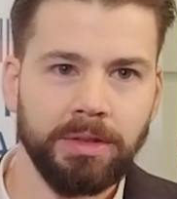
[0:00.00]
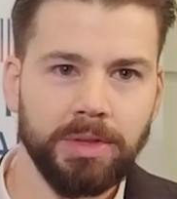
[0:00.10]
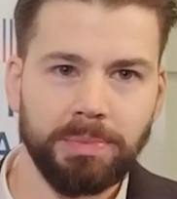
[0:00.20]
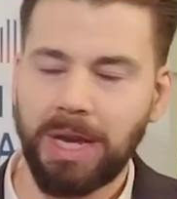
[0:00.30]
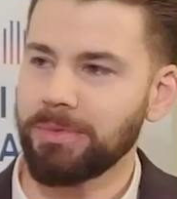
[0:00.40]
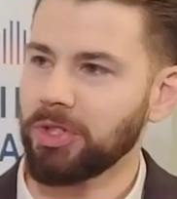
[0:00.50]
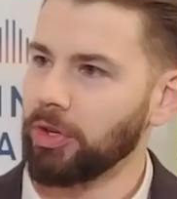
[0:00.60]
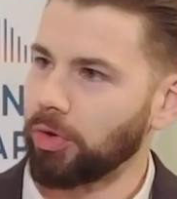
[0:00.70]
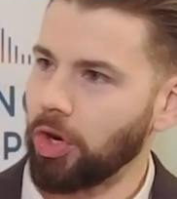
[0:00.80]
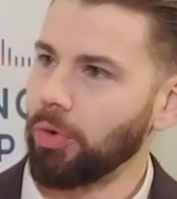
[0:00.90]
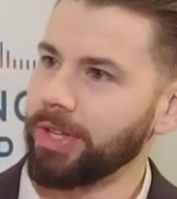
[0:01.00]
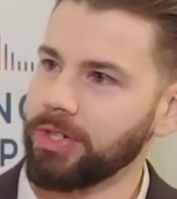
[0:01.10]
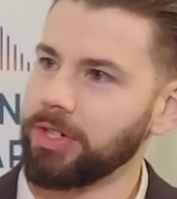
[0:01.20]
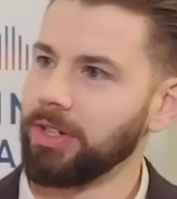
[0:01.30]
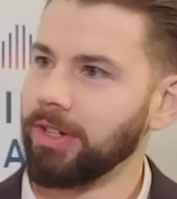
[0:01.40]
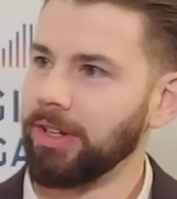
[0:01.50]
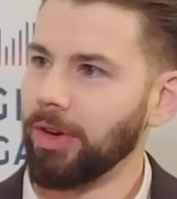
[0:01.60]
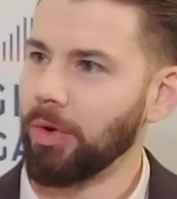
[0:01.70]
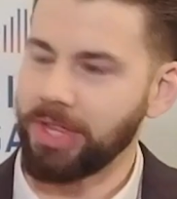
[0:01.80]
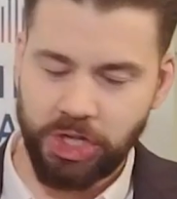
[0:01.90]
sometimes a little coldish,
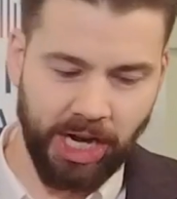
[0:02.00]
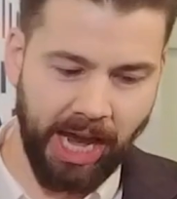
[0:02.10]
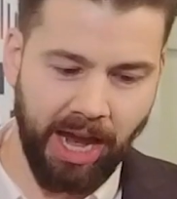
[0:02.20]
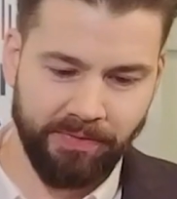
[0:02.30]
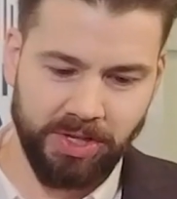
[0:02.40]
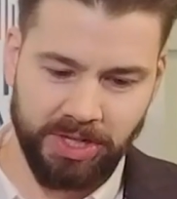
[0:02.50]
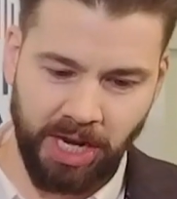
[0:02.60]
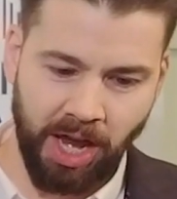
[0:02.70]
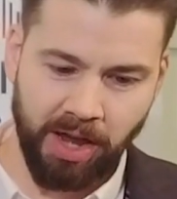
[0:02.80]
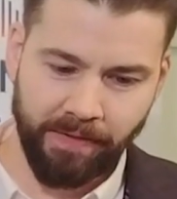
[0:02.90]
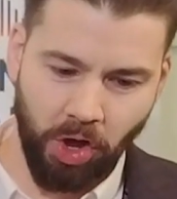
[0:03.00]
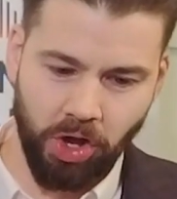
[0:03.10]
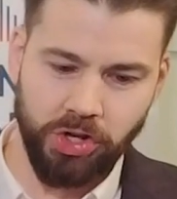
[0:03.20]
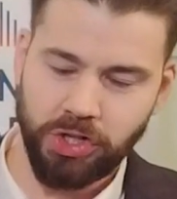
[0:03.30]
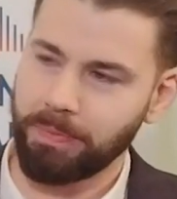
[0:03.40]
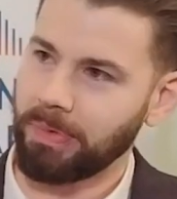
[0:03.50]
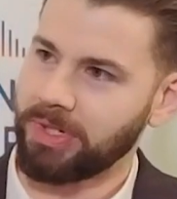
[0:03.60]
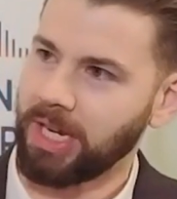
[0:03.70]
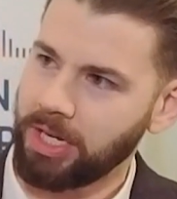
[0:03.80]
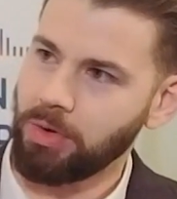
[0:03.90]
or that you have to dive
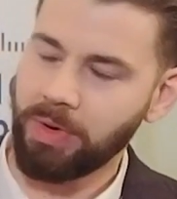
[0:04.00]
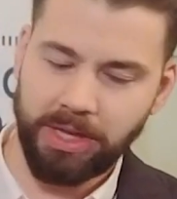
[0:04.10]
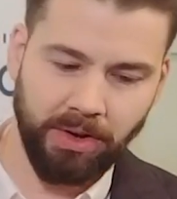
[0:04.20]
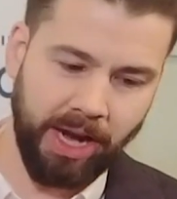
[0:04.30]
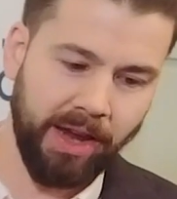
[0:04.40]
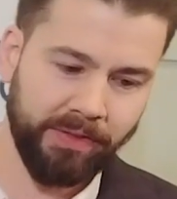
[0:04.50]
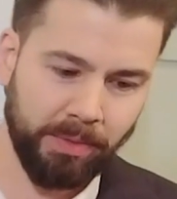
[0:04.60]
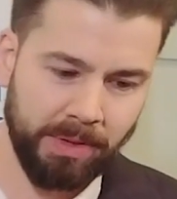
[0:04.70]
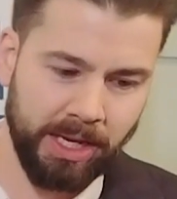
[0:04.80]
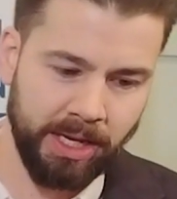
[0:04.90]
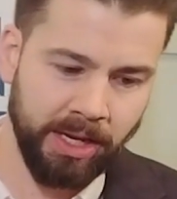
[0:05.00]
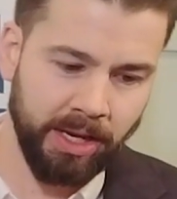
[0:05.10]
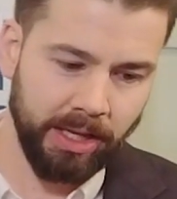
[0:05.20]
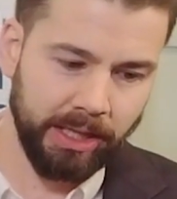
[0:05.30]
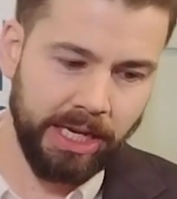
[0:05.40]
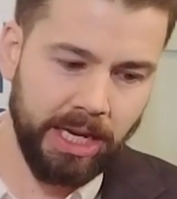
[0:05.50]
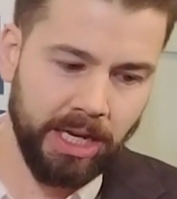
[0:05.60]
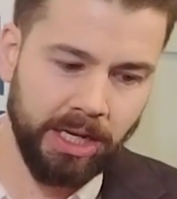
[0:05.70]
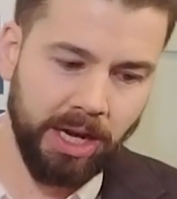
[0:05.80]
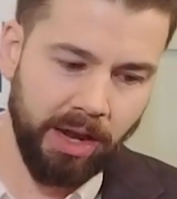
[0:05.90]
100%. You either have to be
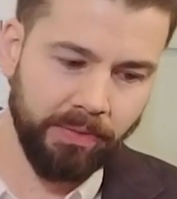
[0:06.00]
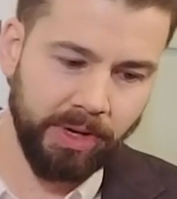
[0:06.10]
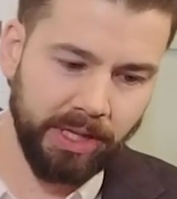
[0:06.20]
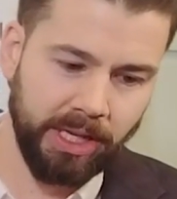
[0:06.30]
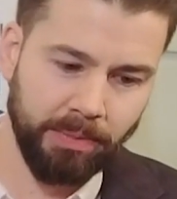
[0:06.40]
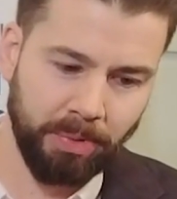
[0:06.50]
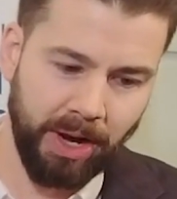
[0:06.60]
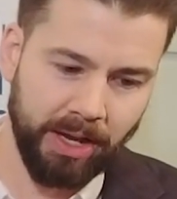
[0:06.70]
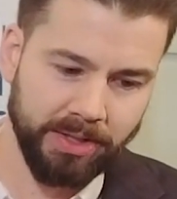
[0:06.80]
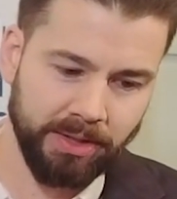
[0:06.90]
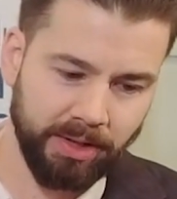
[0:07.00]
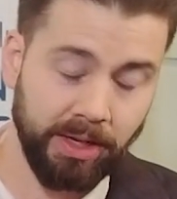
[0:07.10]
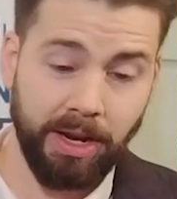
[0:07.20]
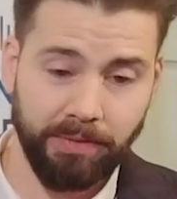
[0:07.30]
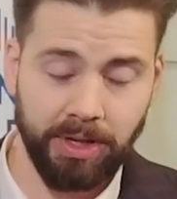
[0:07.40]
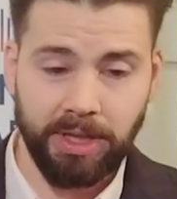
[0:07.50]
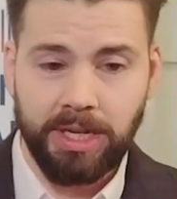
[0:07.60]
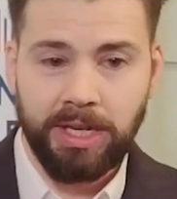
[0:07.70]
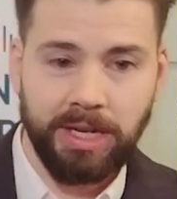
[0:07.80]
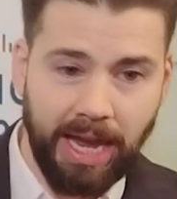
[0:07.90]
lean in every lean process, in every
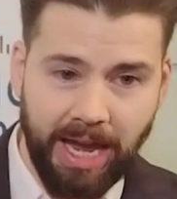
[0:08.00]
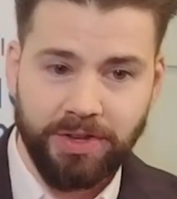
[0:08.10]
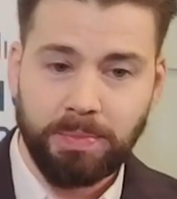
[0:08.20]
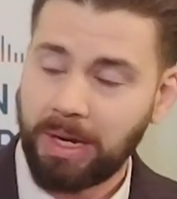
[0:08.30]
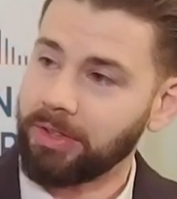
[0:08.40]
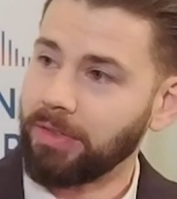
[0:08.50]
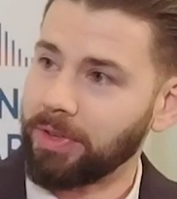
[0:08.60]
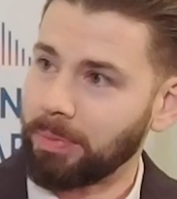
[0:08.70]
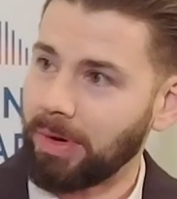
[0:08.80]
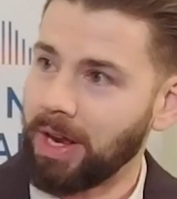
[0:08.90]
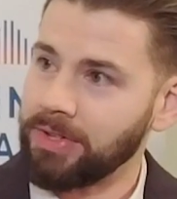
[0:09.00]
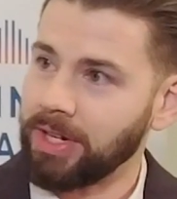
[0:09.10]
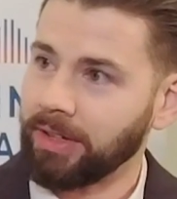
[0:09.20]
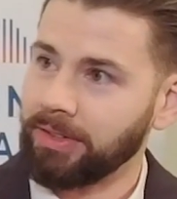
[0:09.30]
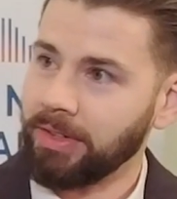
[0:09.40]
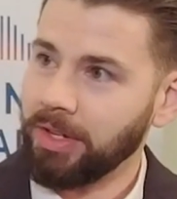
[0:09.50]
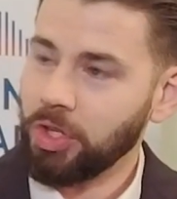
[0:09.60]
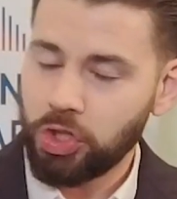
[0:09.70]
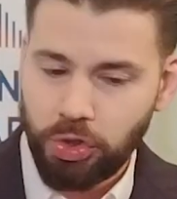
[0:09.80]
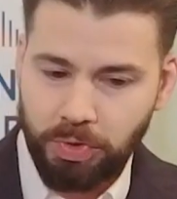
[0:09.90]
lean aspect of your project
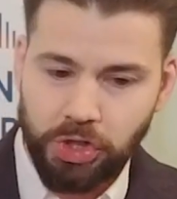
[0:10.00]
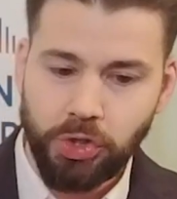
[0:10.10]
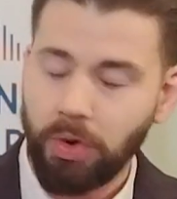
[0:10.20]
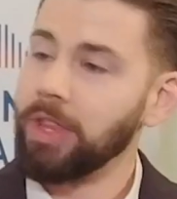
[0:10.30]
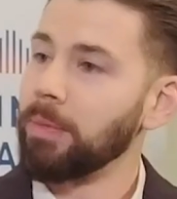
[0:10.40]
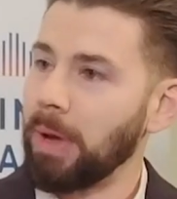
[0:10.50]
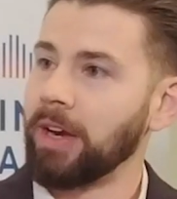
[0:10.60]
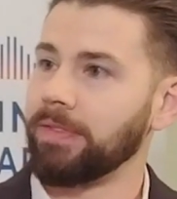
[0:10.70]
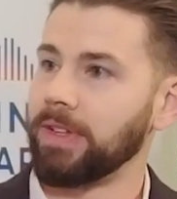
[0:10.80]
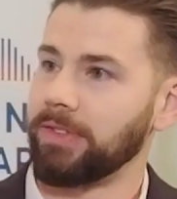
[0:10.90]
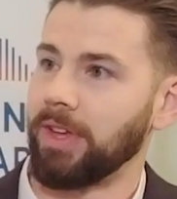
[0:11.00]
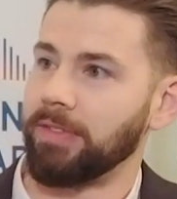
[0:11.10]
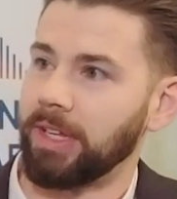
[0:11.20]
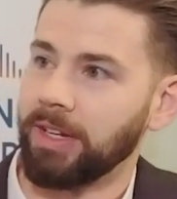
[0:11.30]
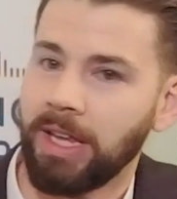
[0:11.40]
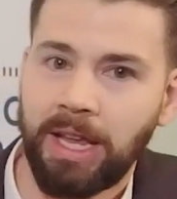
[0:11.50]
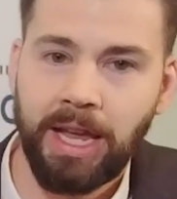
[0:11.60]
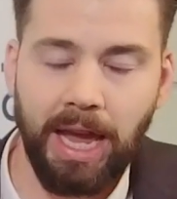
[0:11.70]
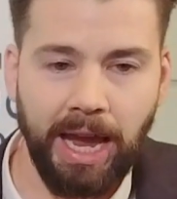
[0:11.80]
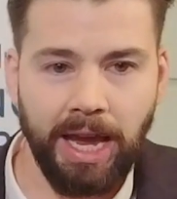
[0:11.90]
to enjoy the benefits of it.
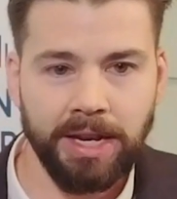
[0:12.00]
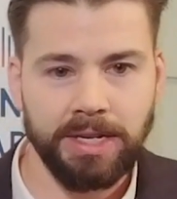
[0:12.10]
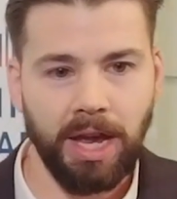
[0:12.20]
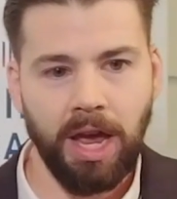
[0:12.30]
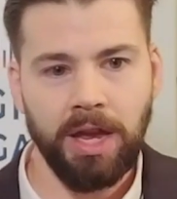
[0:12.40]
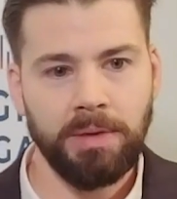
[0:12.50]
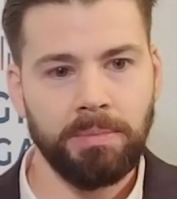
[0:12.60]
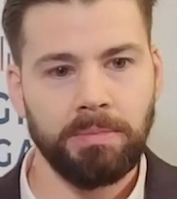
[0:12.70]
And I